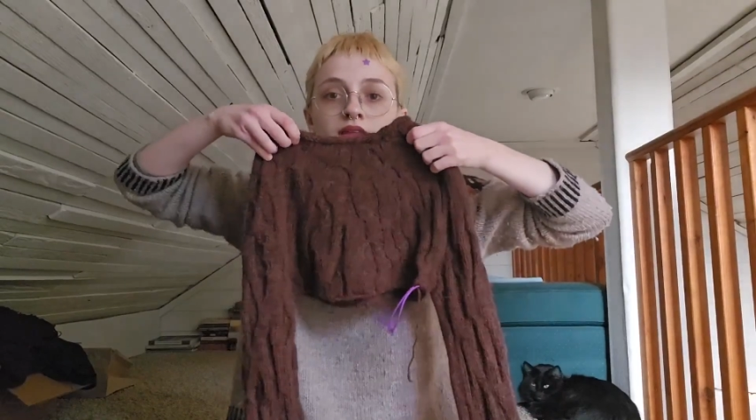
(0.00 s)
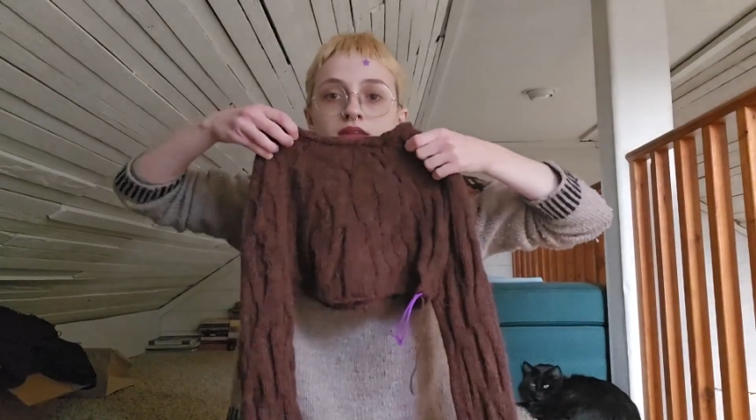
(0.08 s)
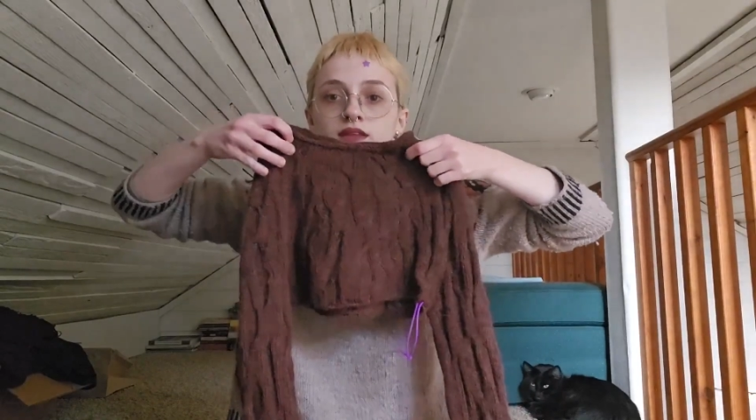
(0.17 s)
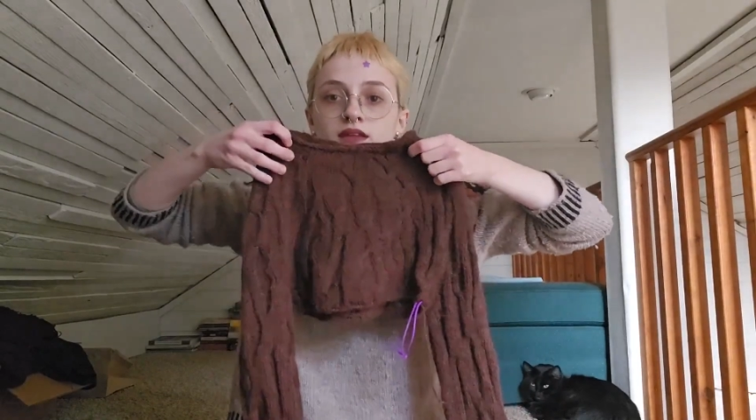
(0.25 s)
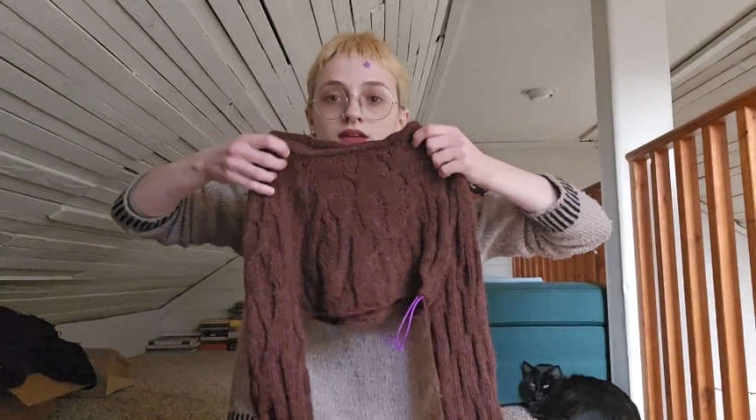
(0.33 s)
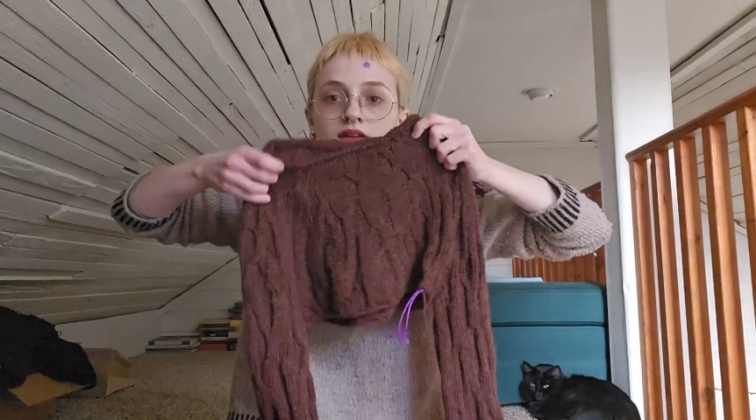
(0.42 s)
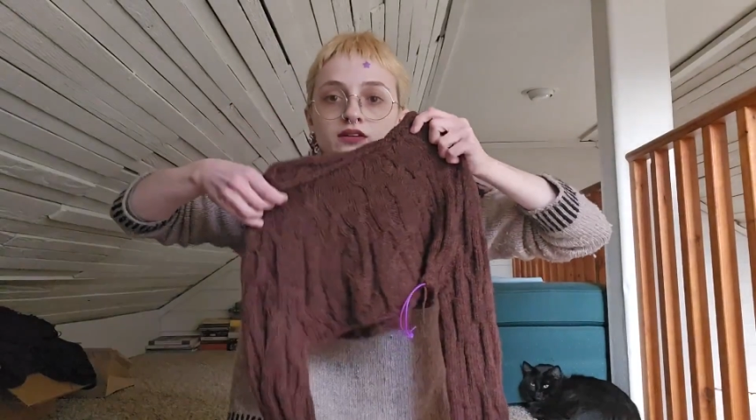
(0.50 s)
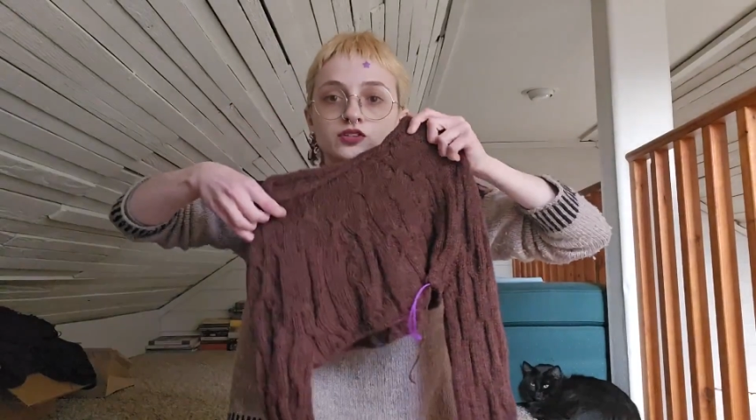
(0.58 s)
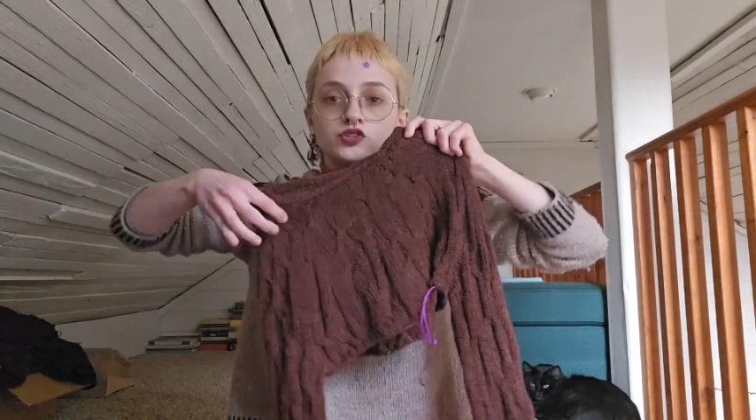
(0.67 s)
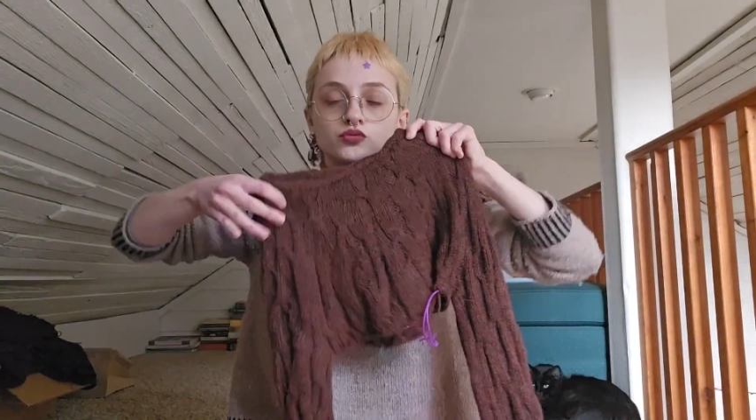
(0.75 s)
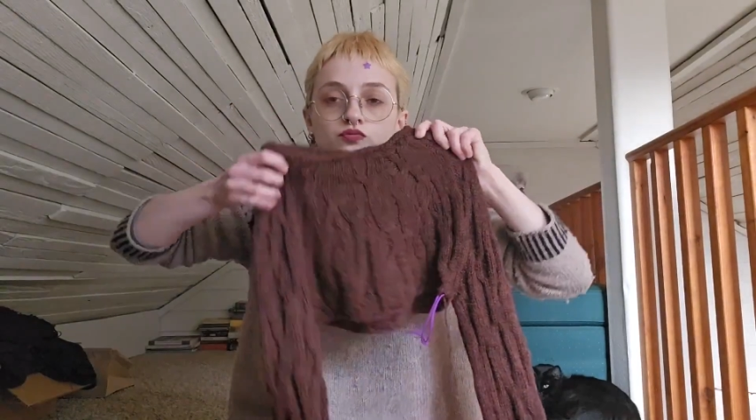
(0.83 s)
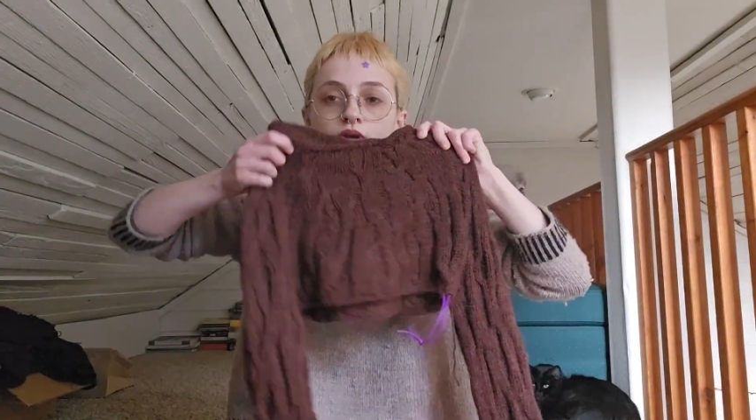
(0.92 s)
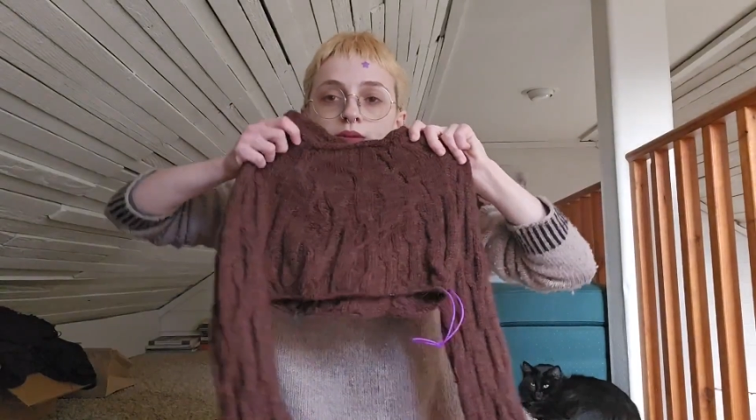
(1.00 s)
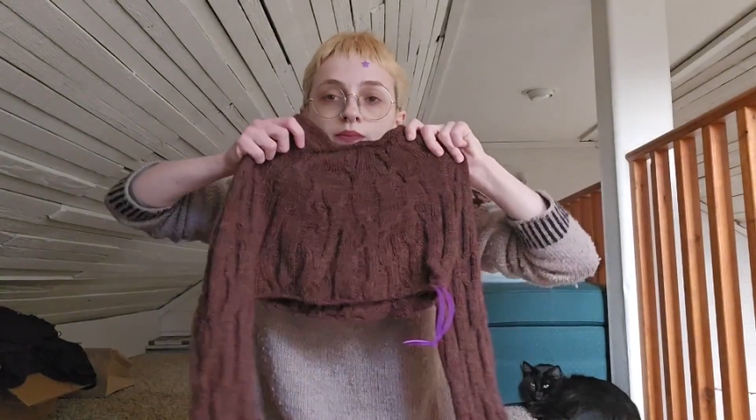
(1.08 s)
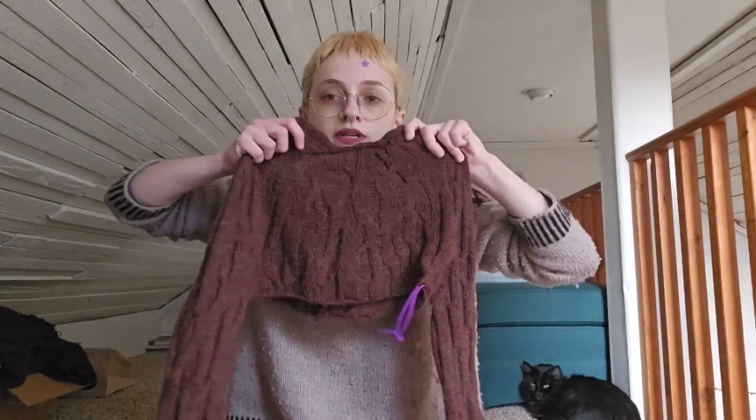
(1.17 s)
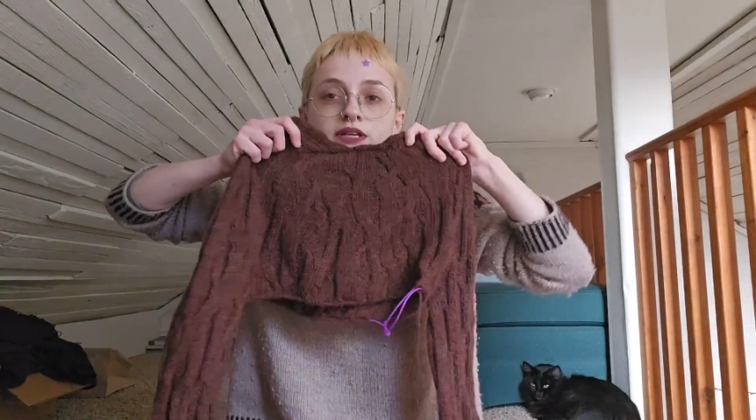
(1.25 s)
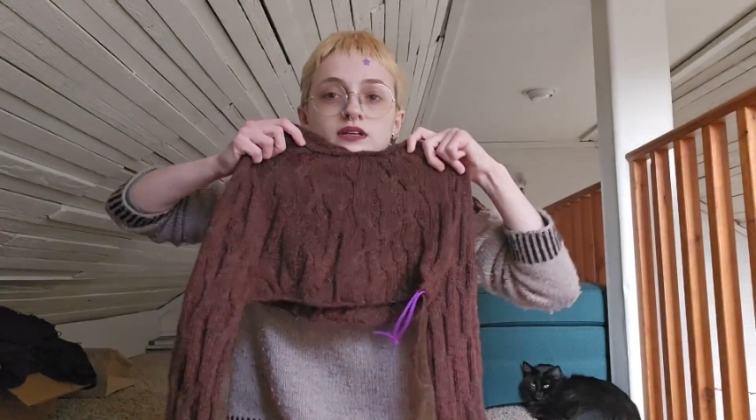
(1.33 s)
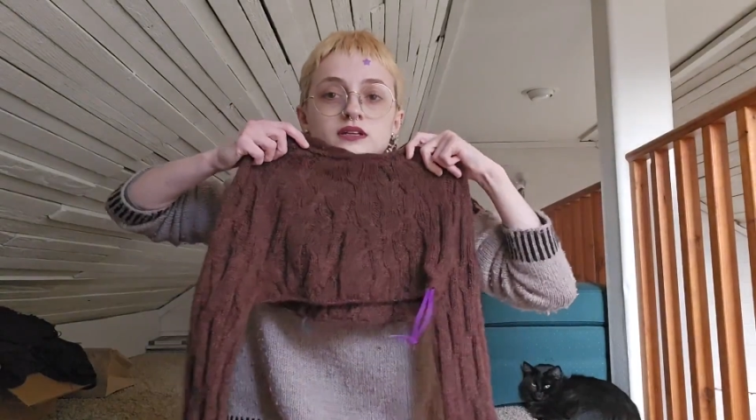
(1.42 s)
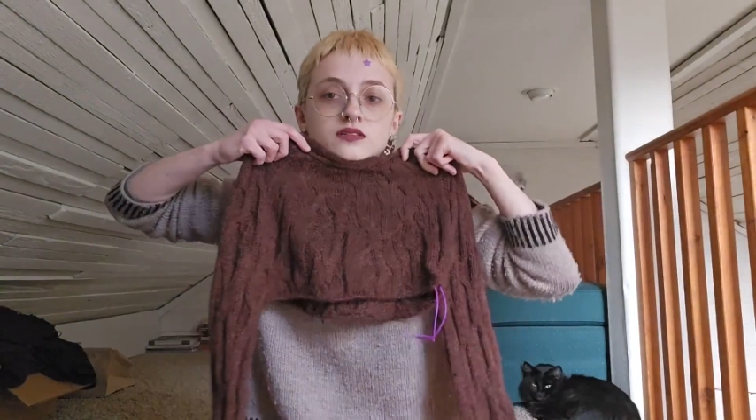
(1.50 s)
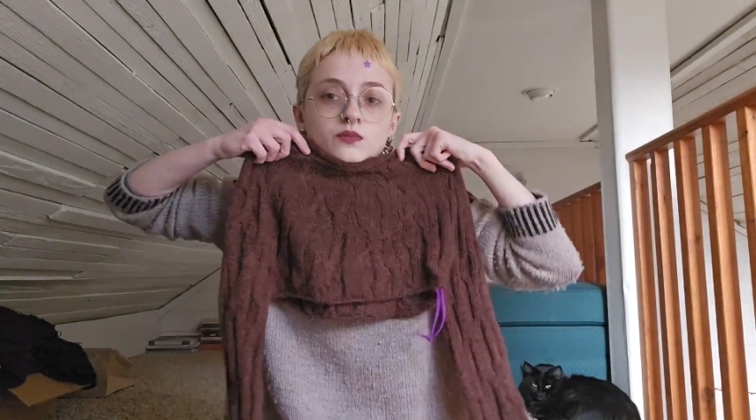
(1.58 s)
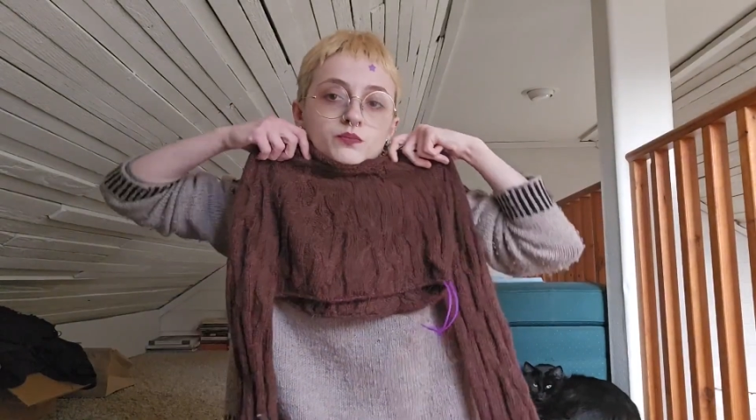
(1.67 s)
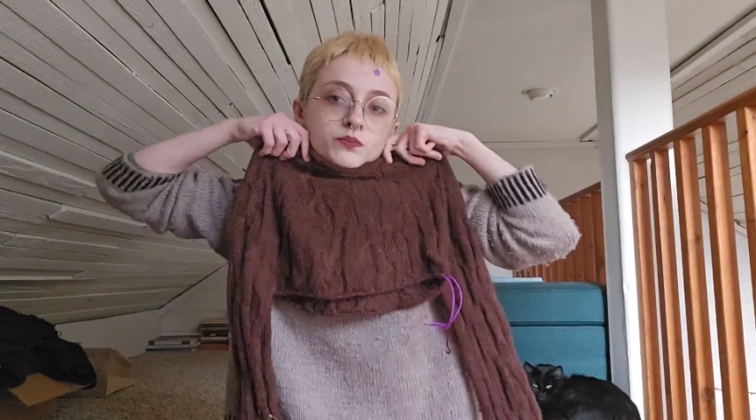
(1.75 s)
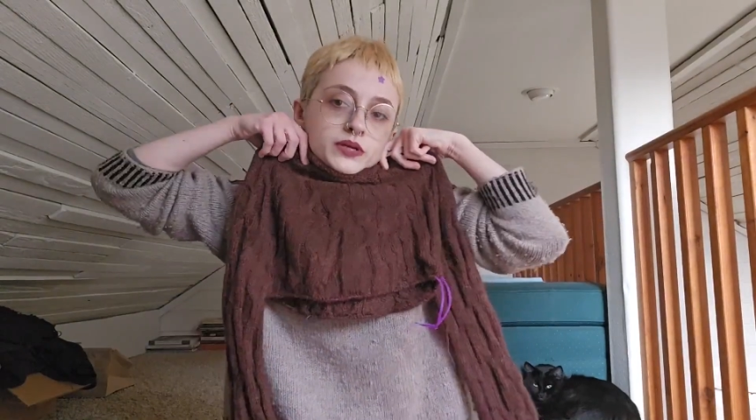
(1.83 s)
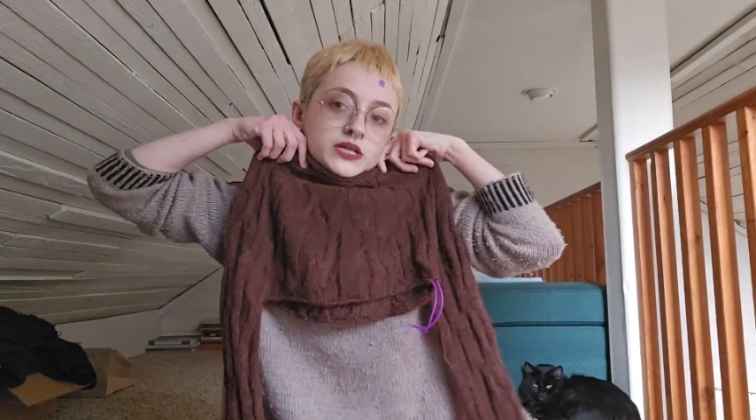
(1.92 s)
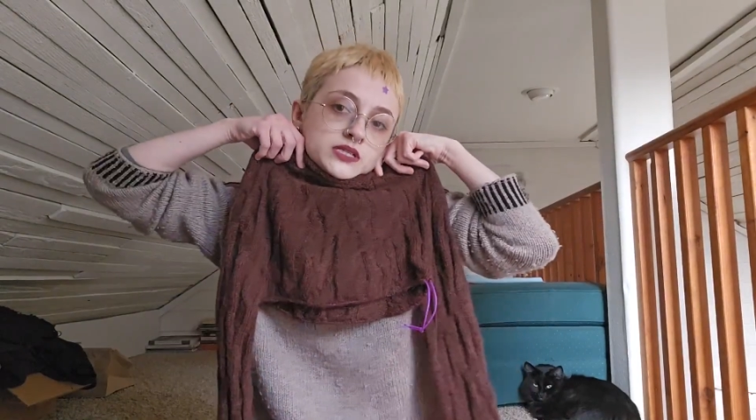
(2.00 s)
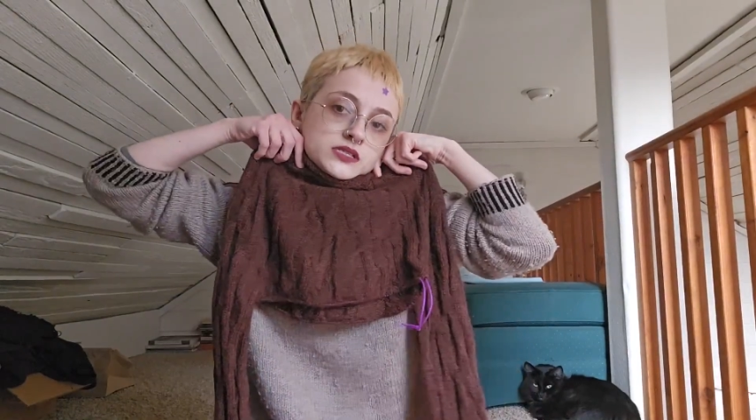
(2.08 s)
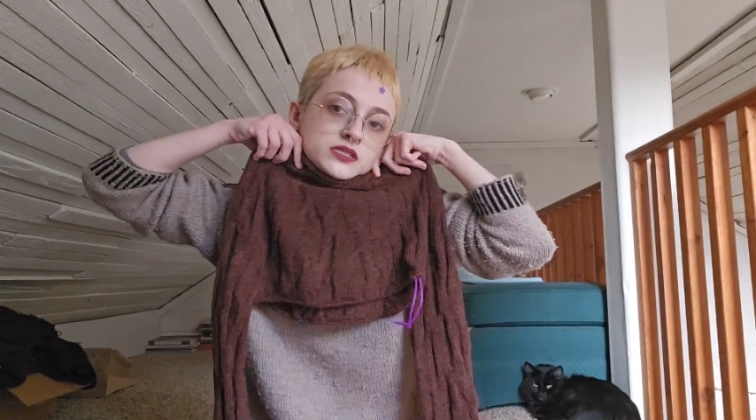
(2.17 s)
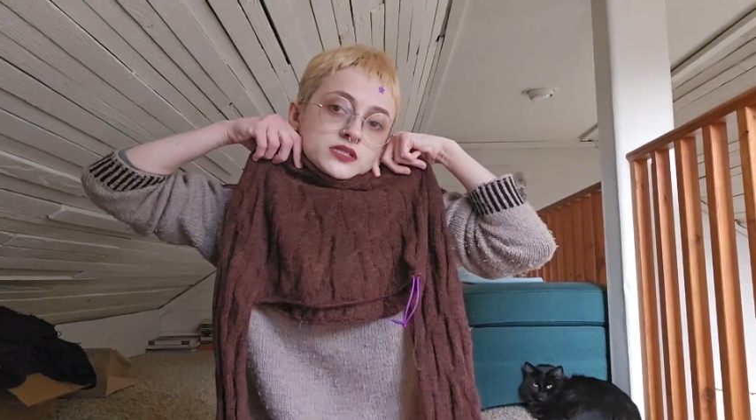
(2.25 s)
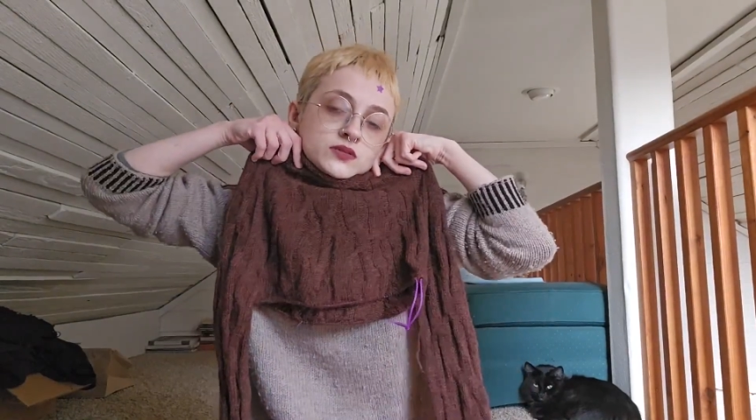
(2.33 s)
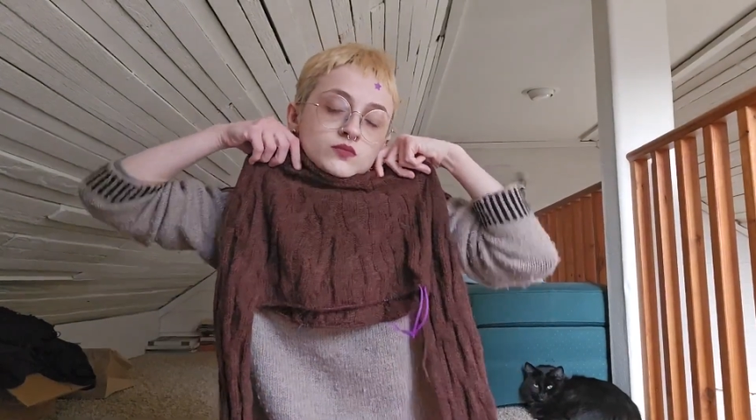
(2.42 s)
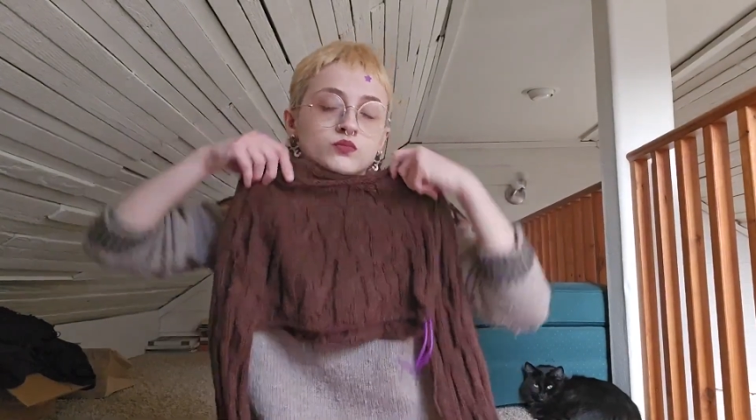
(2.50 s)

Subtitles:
the drape on it is a bit